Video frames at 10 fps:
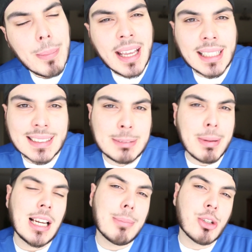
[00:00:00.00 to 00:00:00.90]
I began to
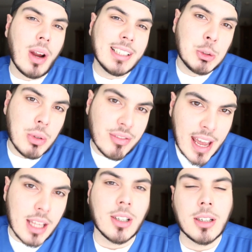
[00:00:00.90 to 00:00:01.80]
speed up trying to
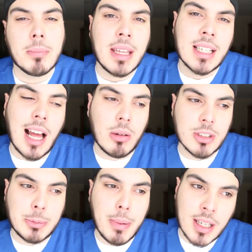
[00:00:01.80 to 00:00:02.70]
evade her, meaning I
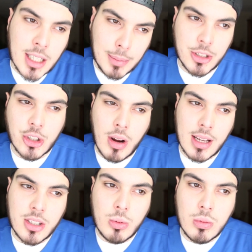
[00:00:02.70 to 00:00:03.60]
was speeding up to
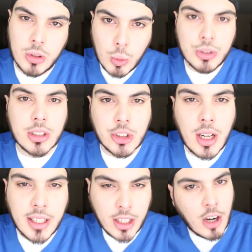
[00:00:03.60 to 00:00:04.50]
trying to lose her,
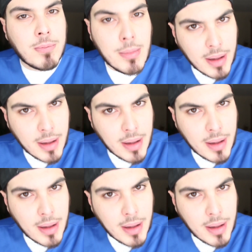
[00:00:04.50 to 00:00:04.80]
trying to get her off my